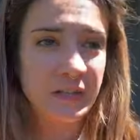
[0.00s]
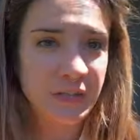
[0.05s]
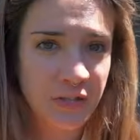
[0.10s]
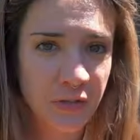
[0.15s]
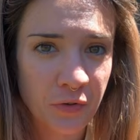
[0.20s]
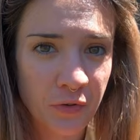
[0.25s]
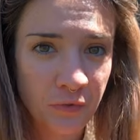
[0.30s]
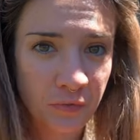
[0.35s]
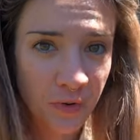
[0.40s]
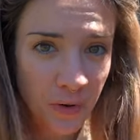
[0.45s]

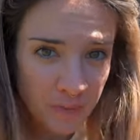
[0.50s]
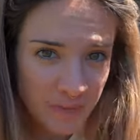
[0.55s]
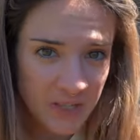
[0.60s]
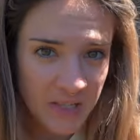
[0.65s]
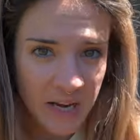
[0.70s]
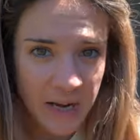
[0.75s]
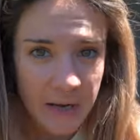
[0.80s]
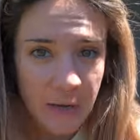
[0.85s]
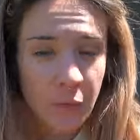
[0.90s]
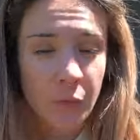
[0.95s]
So from
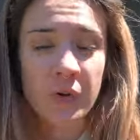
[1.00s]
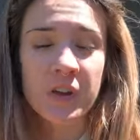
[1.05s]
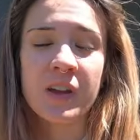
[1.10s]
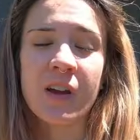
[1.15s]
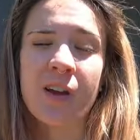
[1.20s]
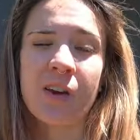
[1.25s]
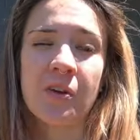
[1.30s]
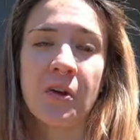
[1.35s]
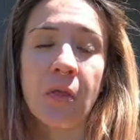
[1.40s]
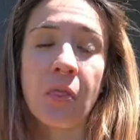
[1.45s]
today, we
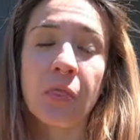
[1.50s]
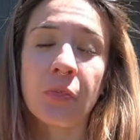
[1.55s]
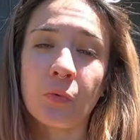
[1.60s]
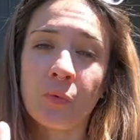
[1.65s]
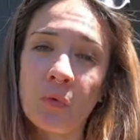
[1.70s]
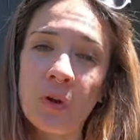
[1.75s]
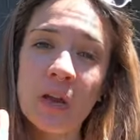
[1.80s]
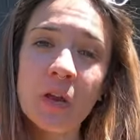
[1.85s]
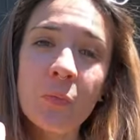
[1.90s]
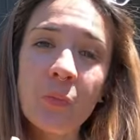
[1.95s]
are
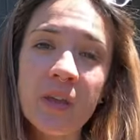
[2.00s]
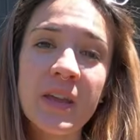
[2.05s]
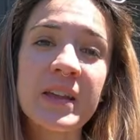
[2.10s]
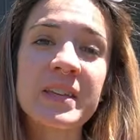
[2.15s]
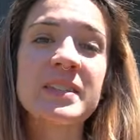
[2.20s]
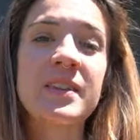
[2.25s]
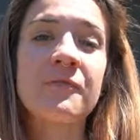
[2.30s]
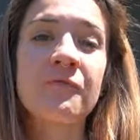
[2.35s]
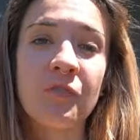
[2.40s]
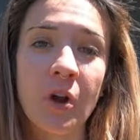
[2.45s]
3
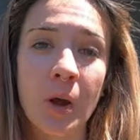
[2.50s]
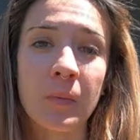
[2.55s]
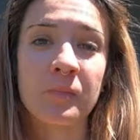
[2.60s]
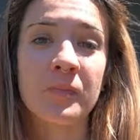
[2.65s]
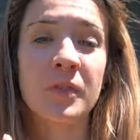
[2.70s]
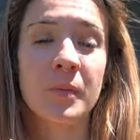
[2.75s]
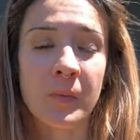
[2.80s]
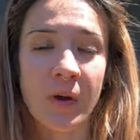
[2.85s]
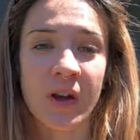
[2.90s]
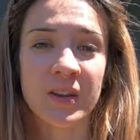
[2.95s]
weeks
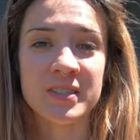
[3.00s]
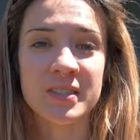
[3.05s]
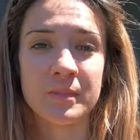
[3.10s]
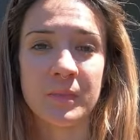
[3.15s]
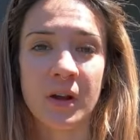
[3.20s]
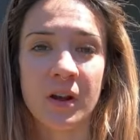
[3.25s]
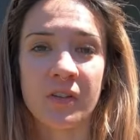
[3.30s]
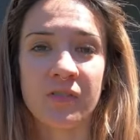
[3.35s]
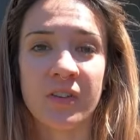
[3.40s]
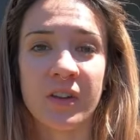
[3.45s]
from the Boston
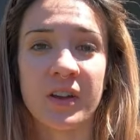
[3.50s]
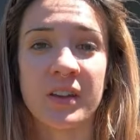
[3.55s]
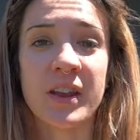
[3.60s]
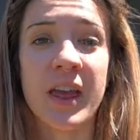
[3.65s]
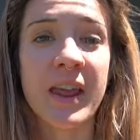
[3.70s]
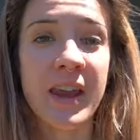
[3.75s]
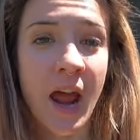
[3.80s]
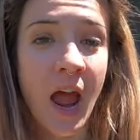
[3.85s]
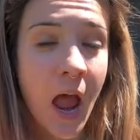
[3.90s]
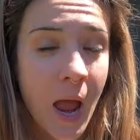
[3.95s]
Marathon,
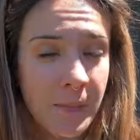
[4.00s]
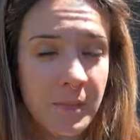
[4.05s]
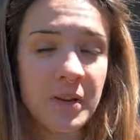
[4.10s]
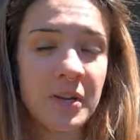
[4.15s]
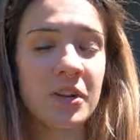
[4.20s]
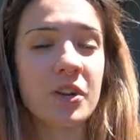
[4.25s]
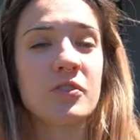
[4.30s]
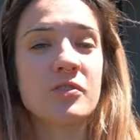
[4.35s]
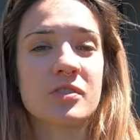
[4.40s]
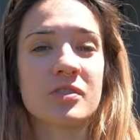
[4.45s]
and I'm
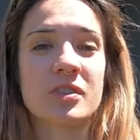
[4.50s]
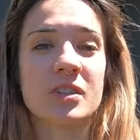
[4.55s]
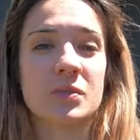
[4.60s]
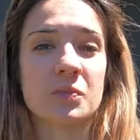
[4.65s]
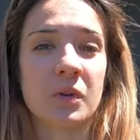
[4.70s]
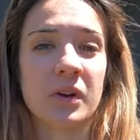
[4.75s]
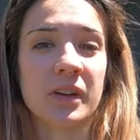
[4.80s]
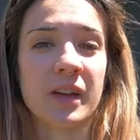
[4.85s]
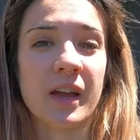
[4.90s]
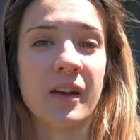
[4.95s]
gonna go do this
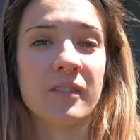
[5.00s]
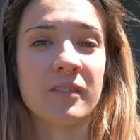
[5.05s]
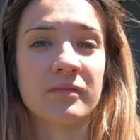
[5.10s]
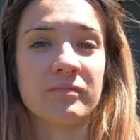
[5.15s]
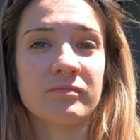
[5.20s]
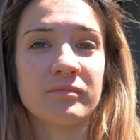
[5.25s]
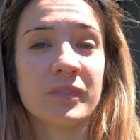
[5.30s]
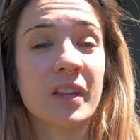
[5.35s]
workout.